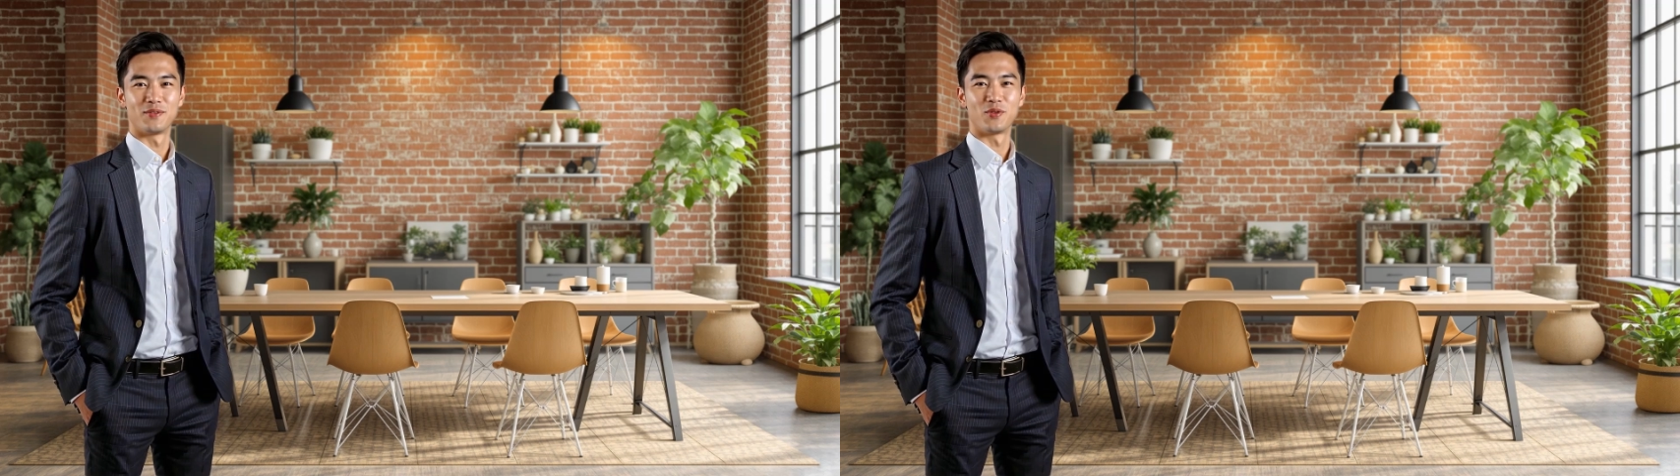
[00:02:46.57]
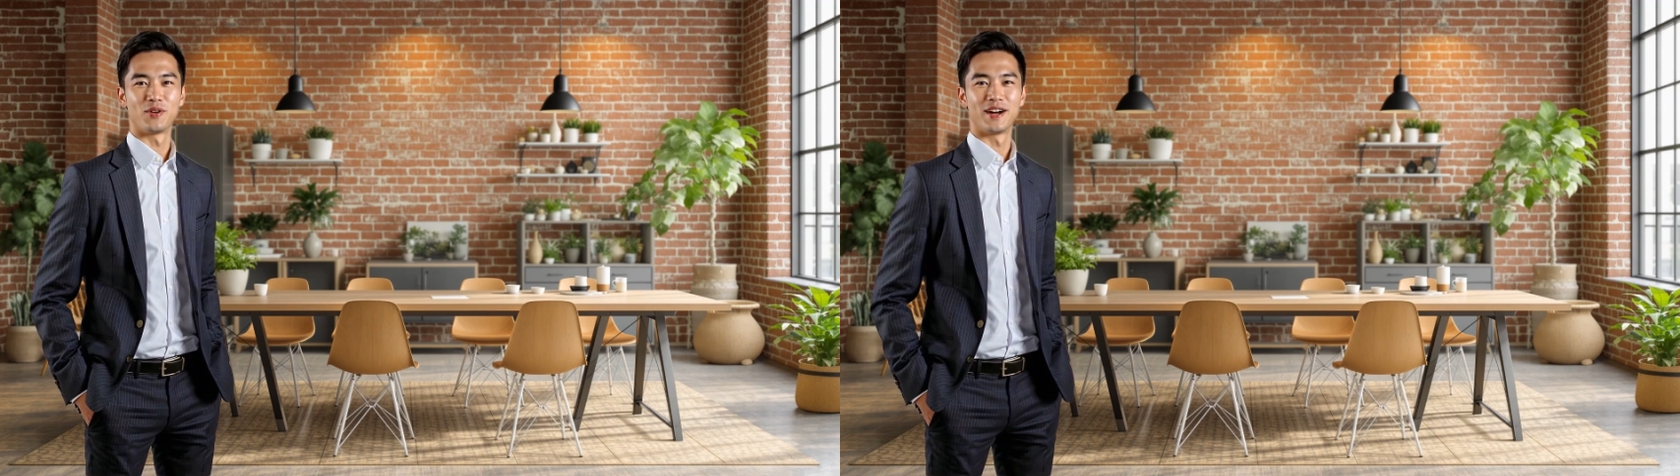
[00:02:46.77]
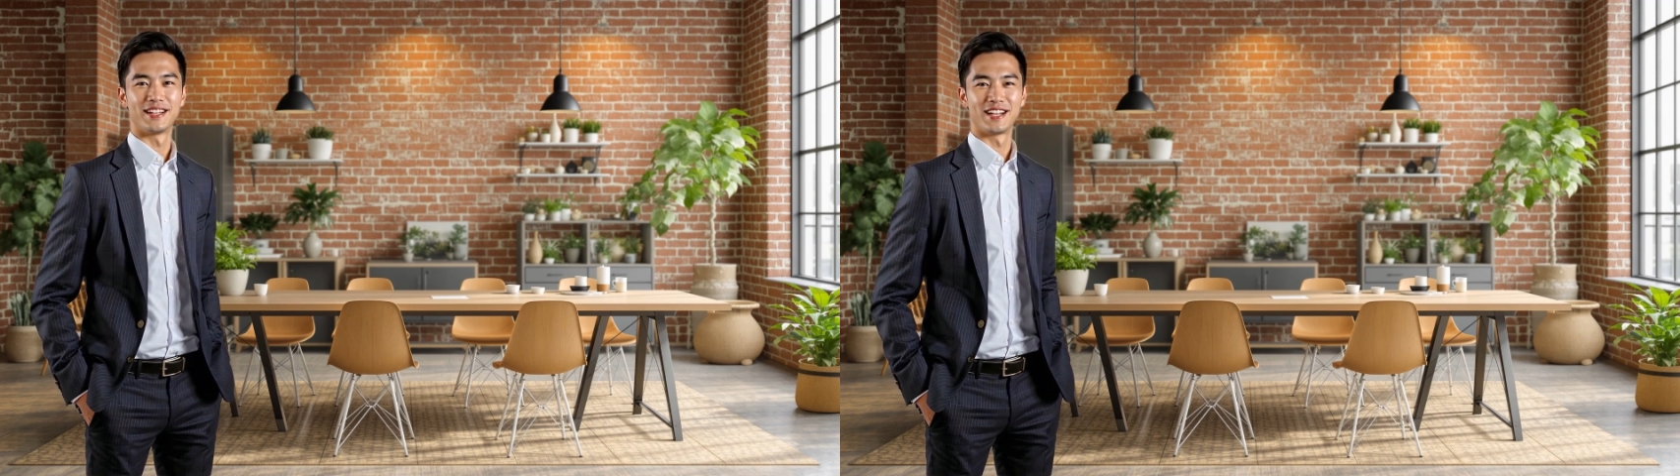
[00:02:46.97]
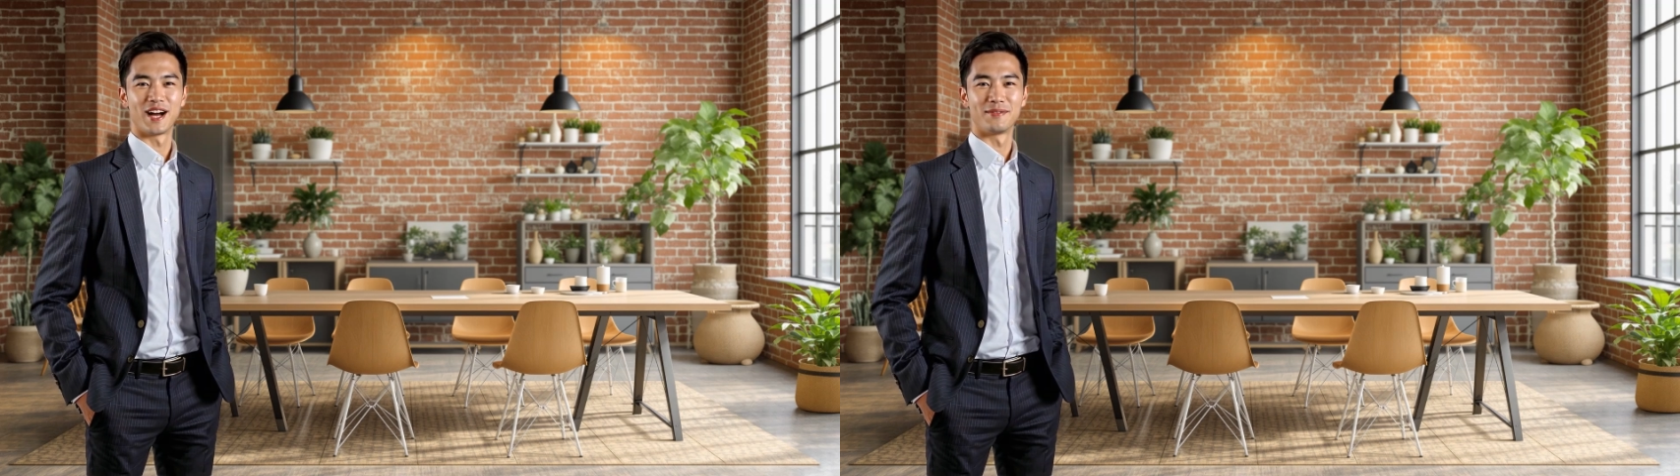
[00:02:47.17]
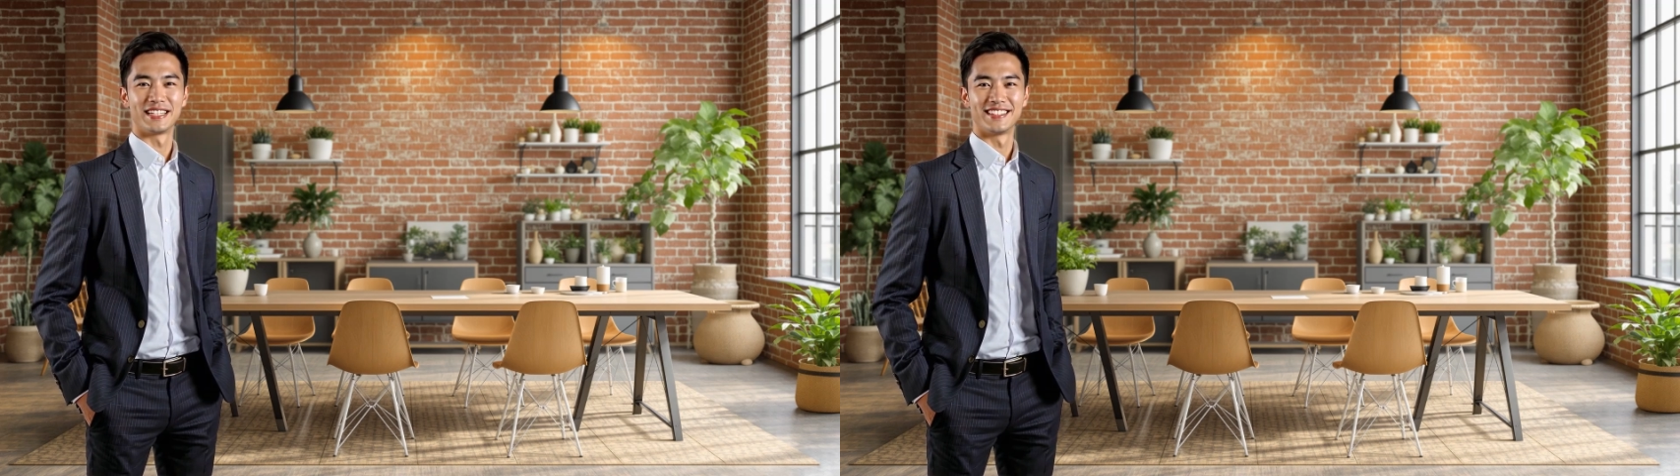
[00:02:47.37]
or
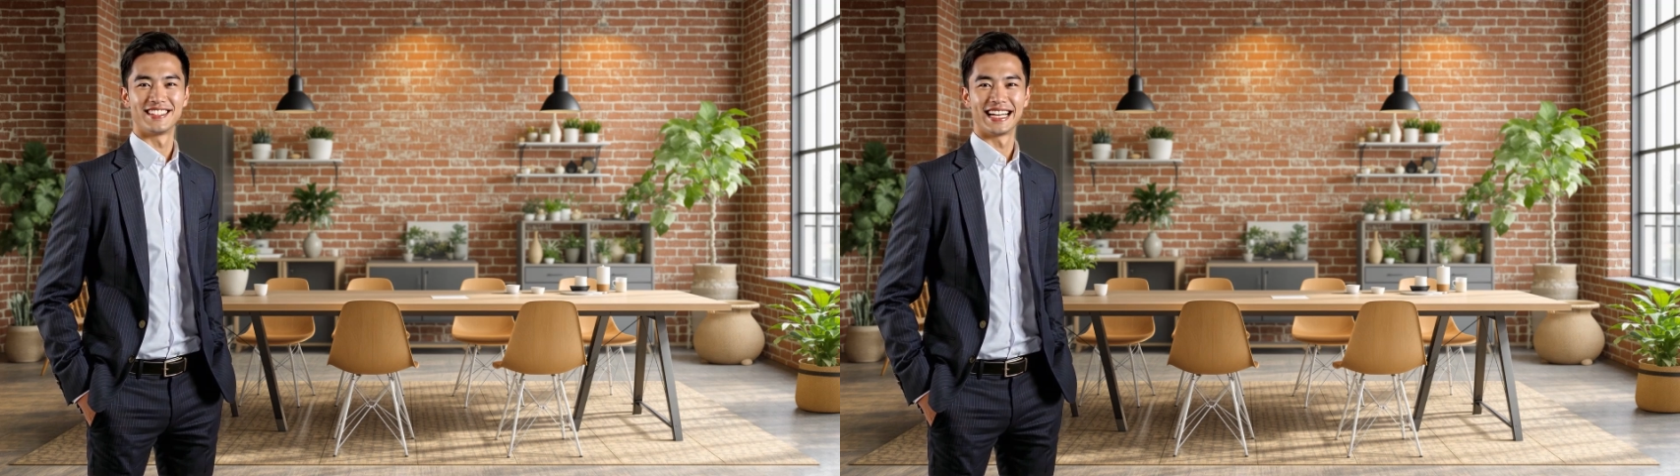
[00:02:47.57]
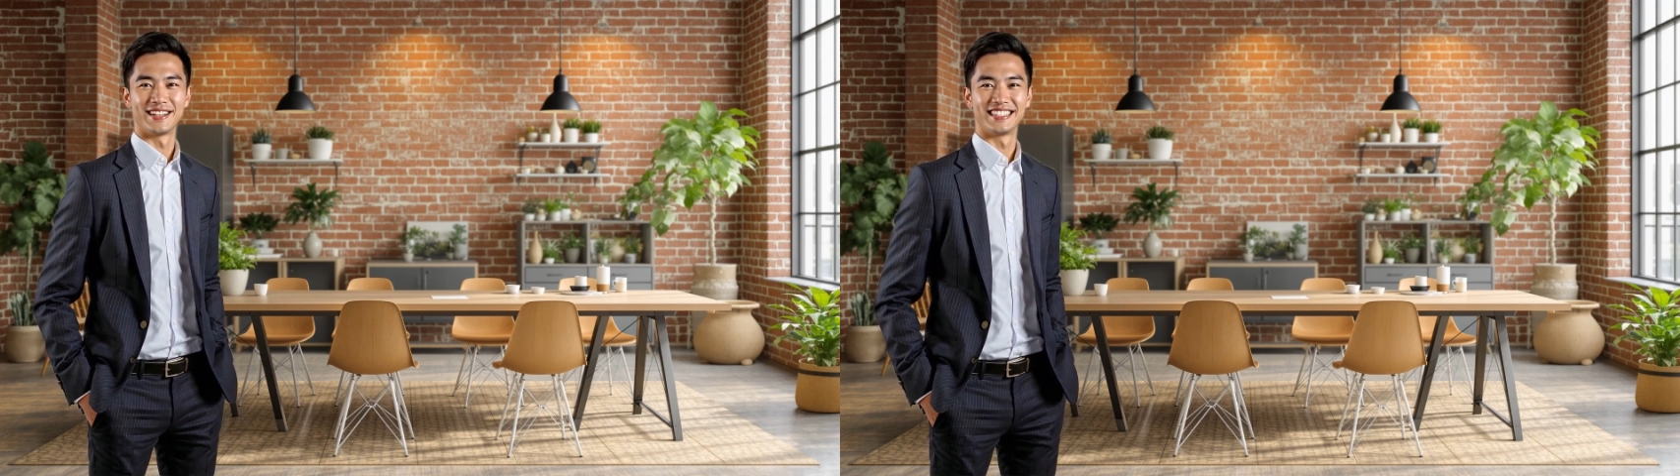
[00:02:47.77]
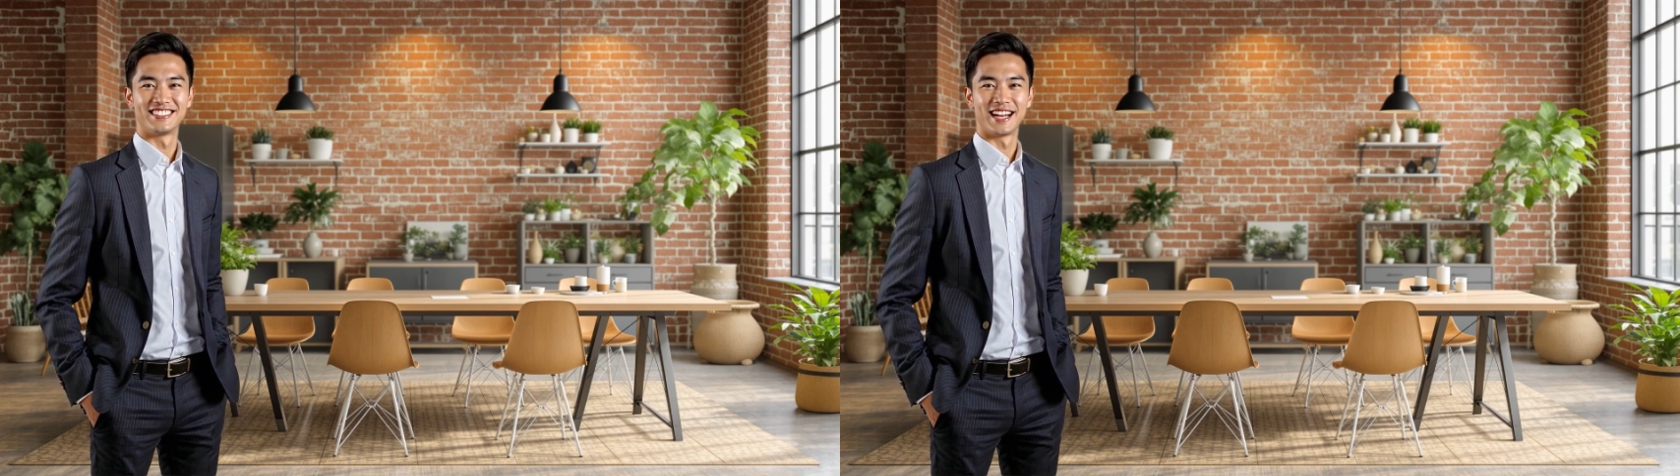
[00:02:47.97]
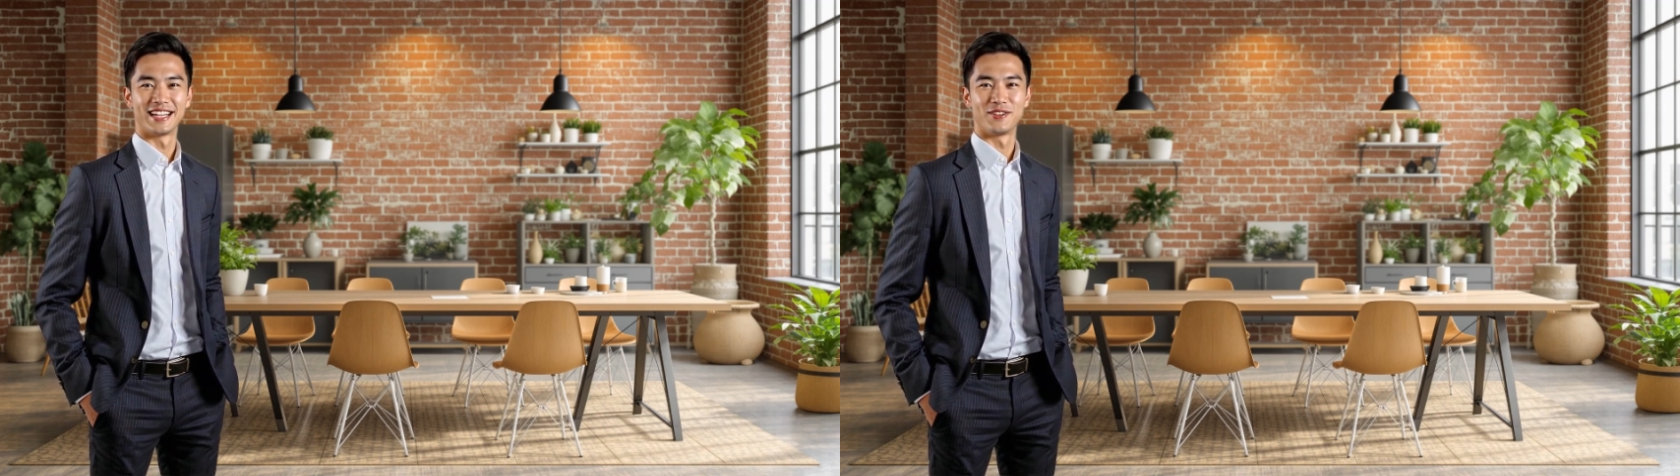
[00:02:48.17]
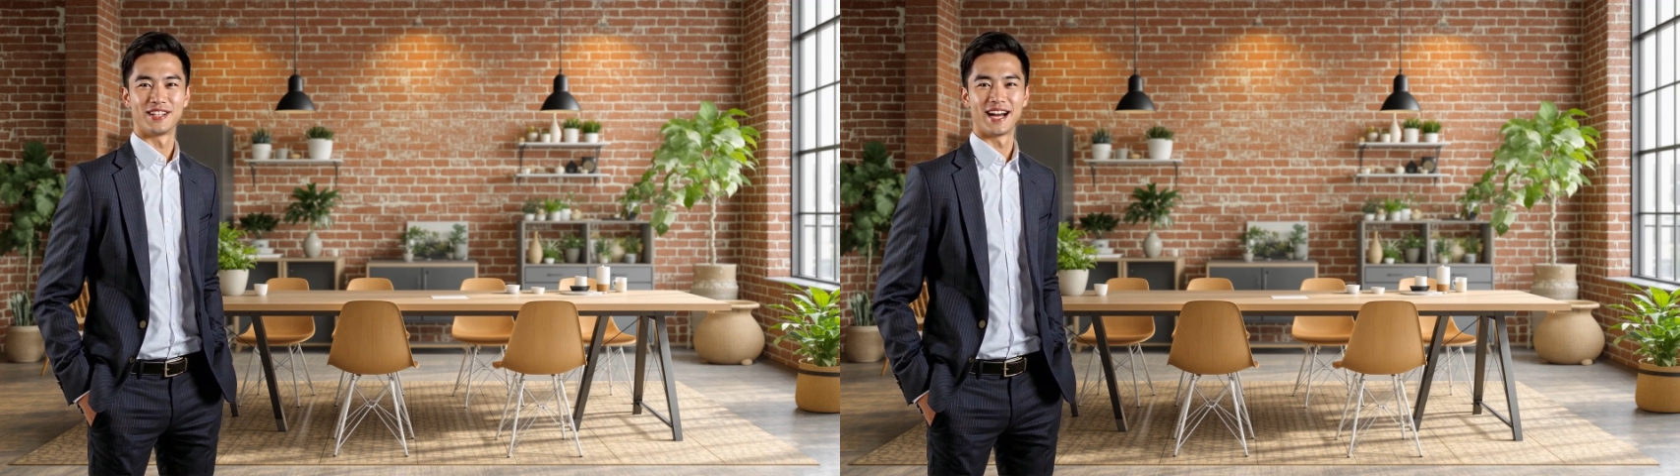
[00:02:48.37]
adopting daily cycle